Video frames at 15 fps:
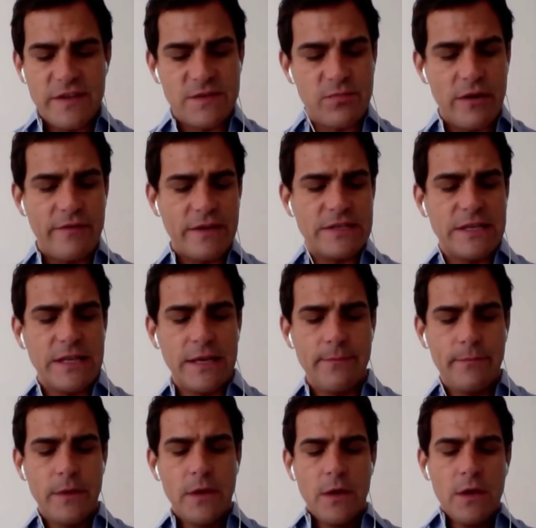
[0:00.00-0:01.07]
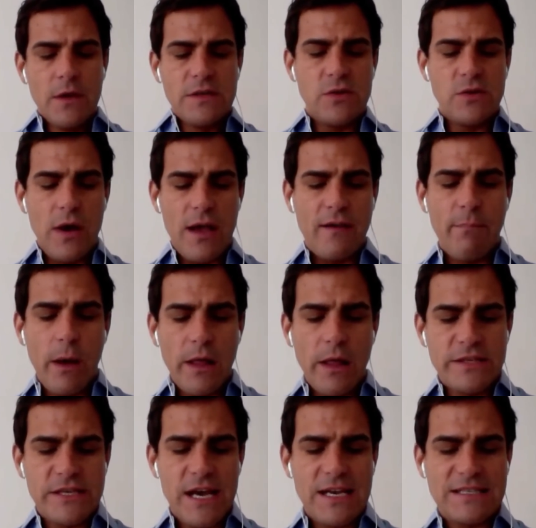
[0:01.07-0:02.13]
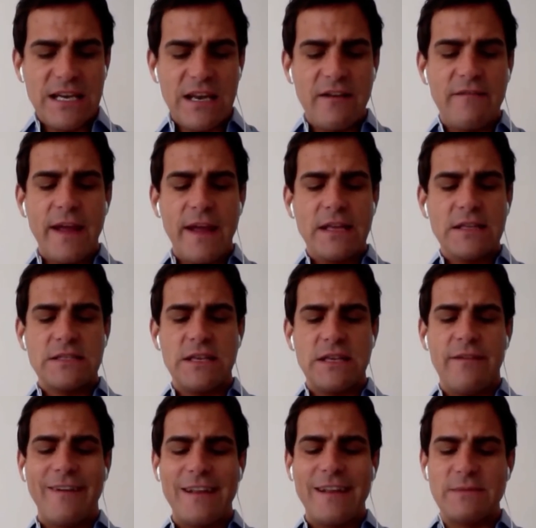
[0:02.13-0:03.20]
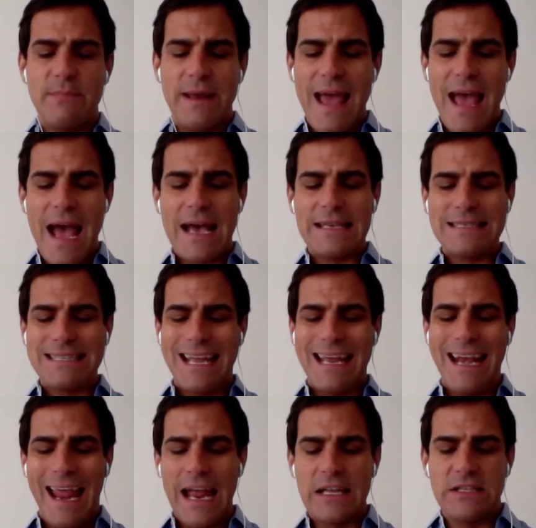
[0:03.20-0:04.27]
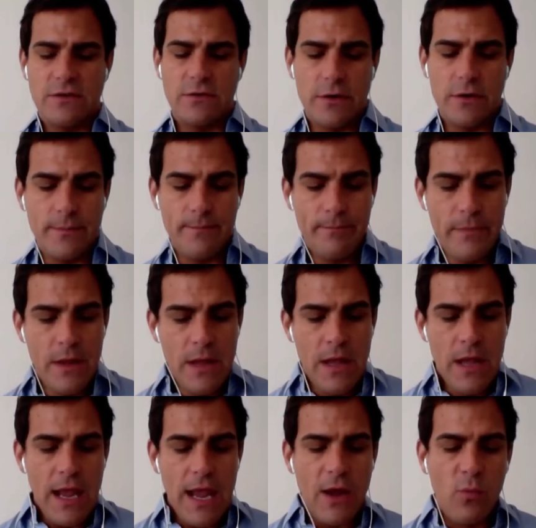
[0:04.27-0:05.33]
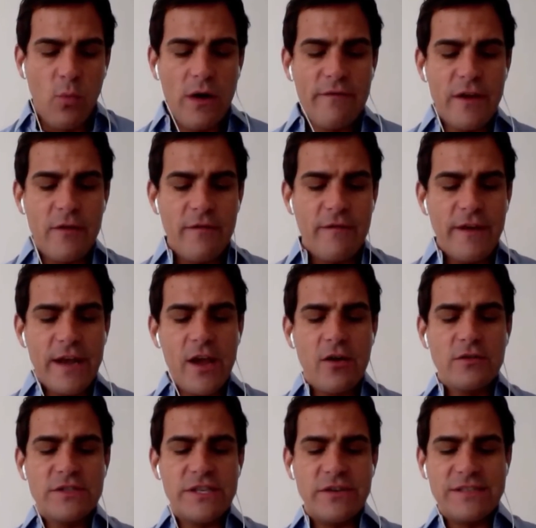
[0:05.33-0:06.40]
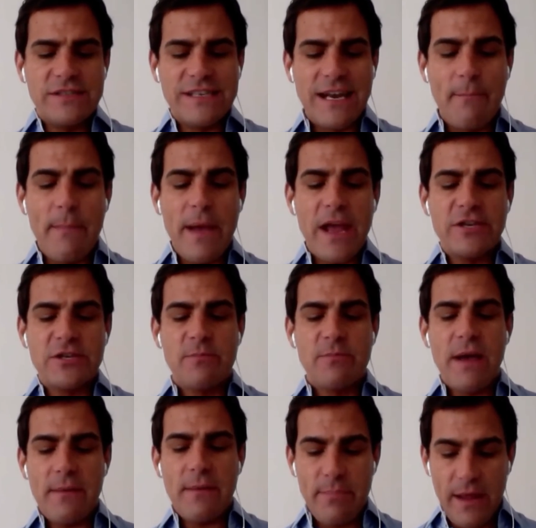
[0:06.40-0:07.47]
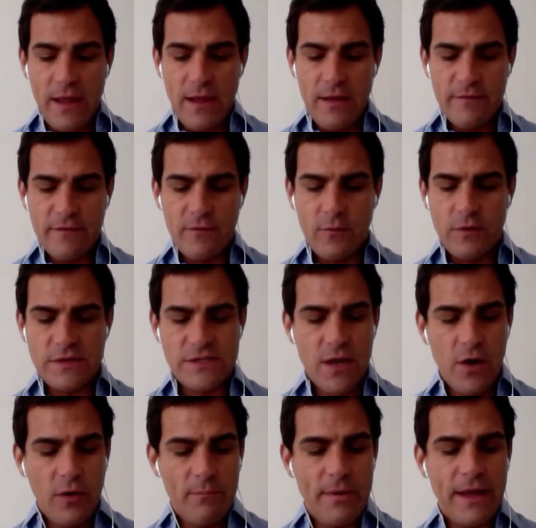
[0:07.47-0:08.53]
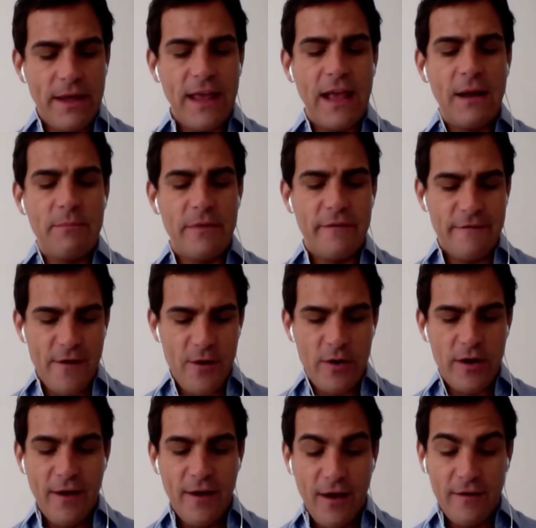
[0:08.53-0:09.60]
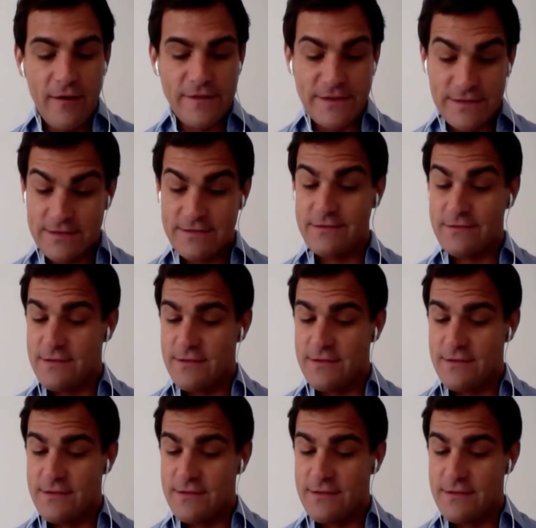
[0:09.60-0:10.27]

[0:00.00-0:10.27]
this previously, so I apologize in advance if it has been asked and answered. In one of your videos, you said a major pet peeve was no one picking up the phone in the office.